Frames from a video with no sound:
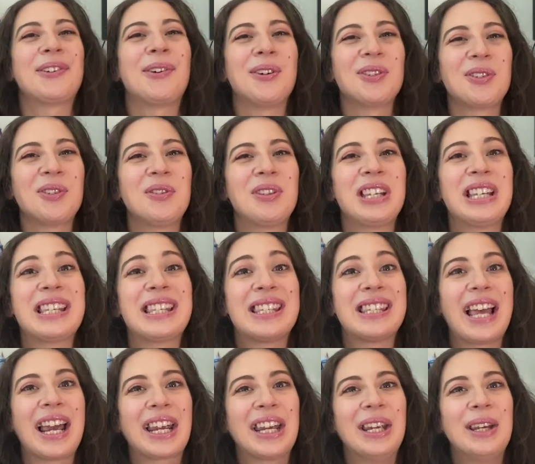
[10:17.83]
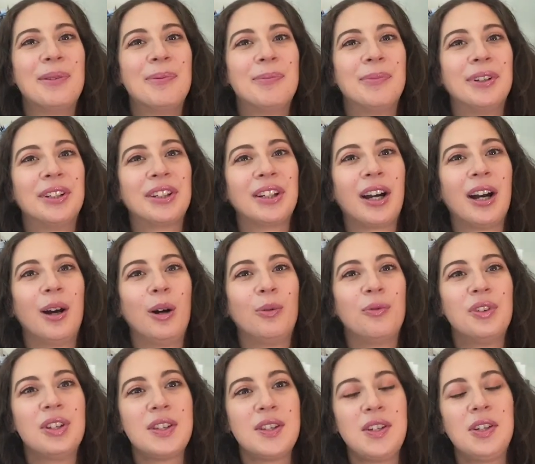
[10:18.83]
also the second book
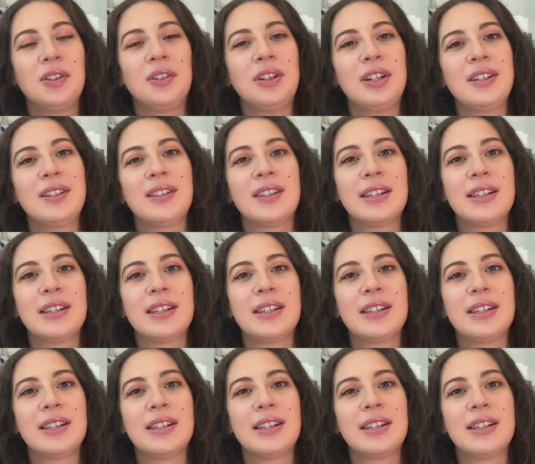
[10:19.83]
of the series.